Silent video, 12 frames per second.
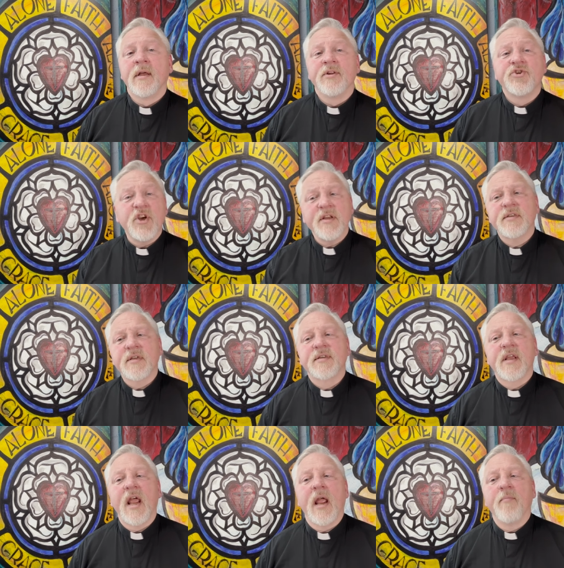Jesus
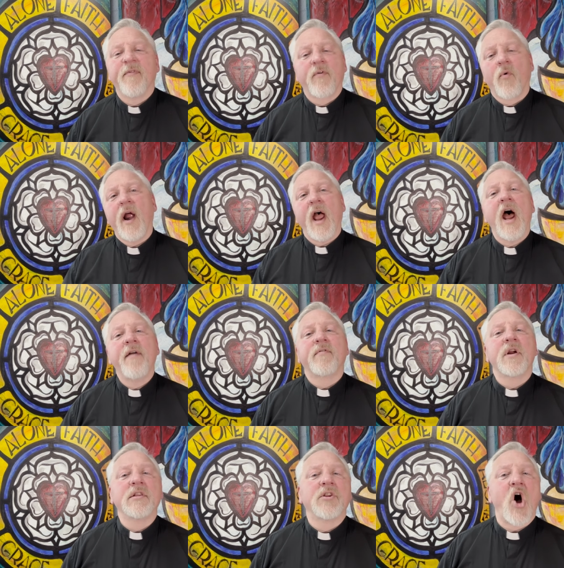came for
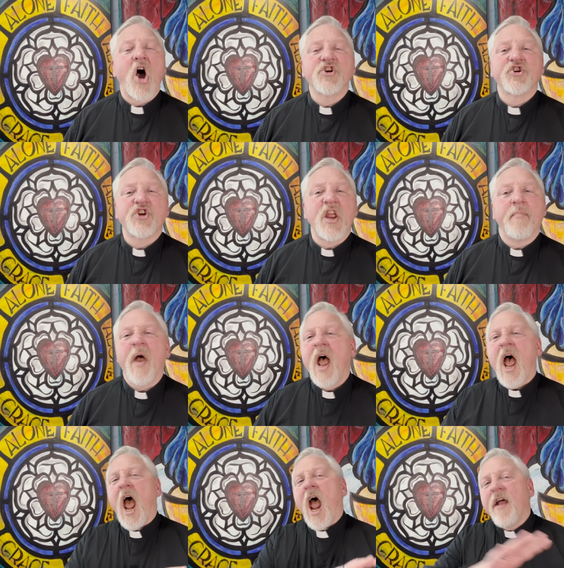every lost sheep,
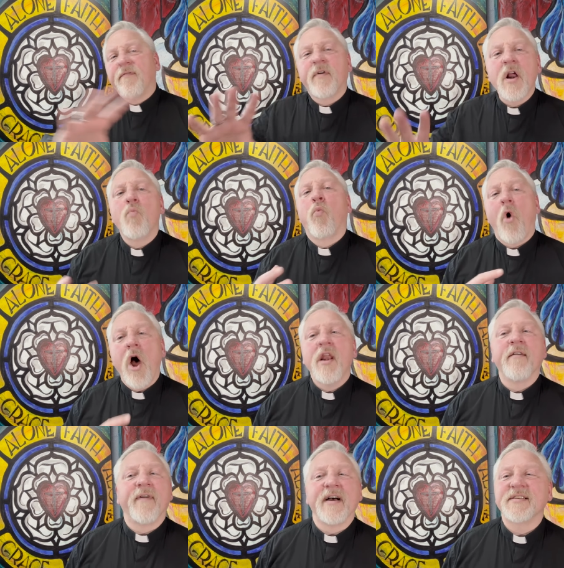every one
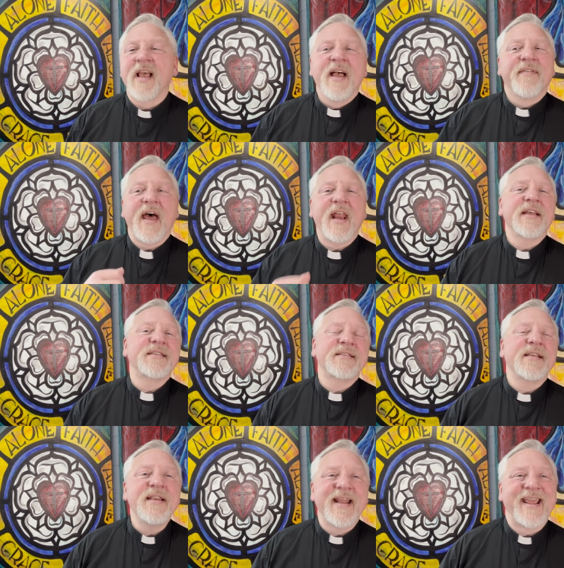of us that has
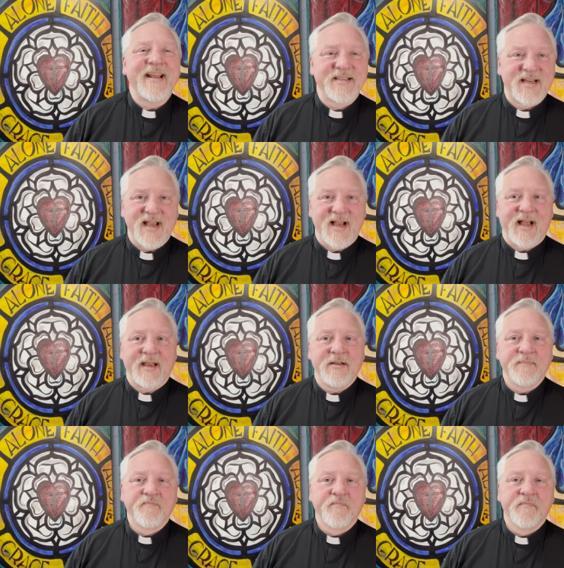sinned against God.
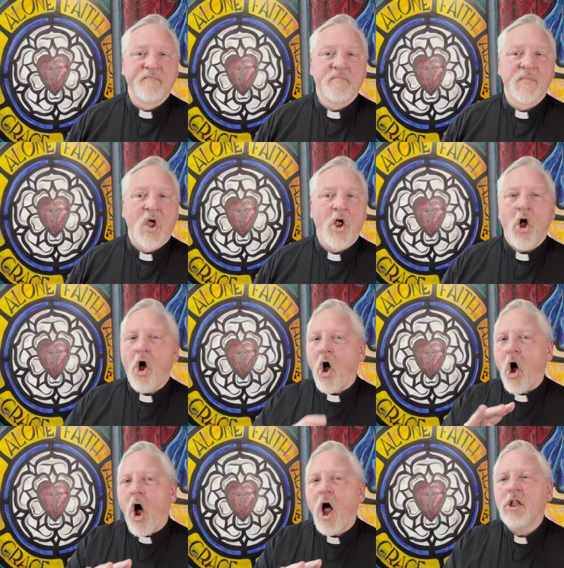
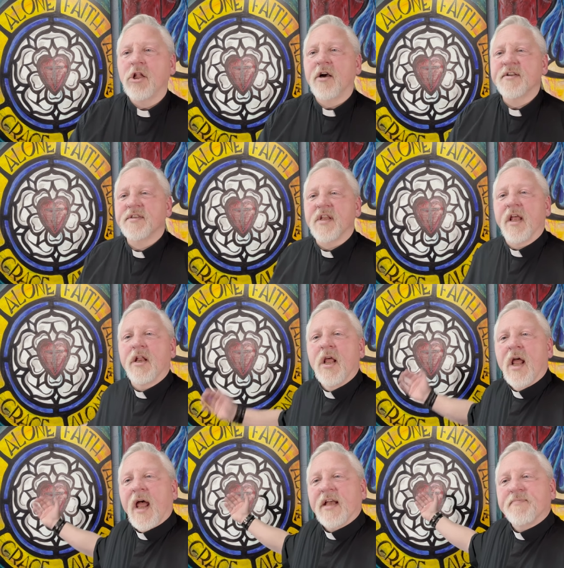All our
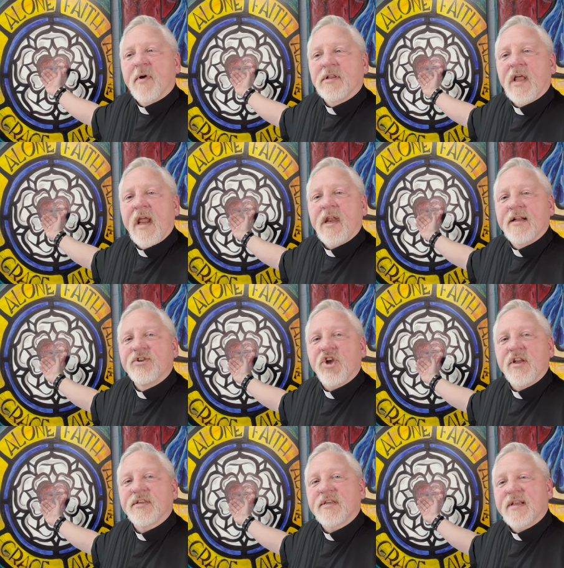sin has been laid on
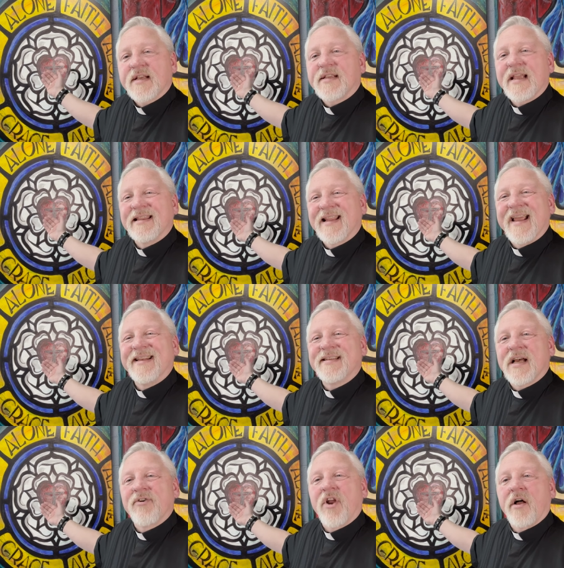Jesus as he laid
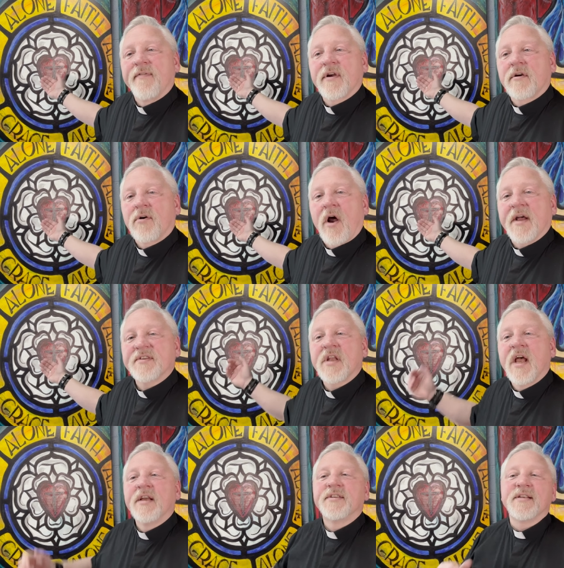down on the cross
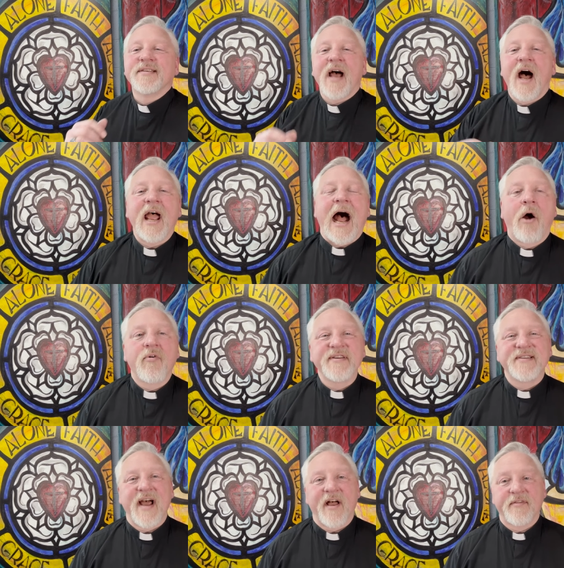to die our
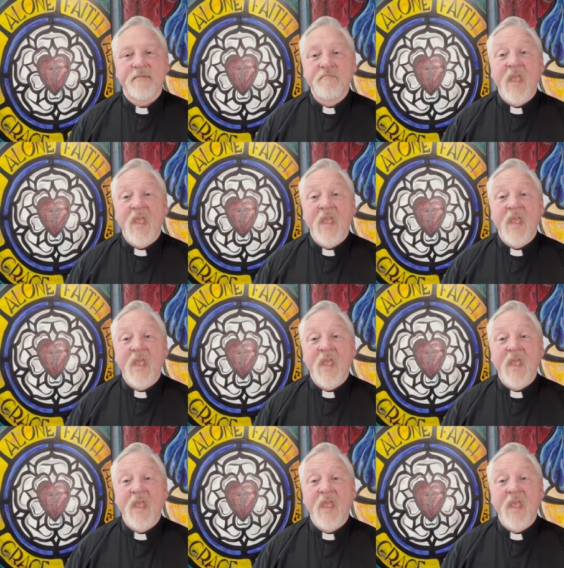death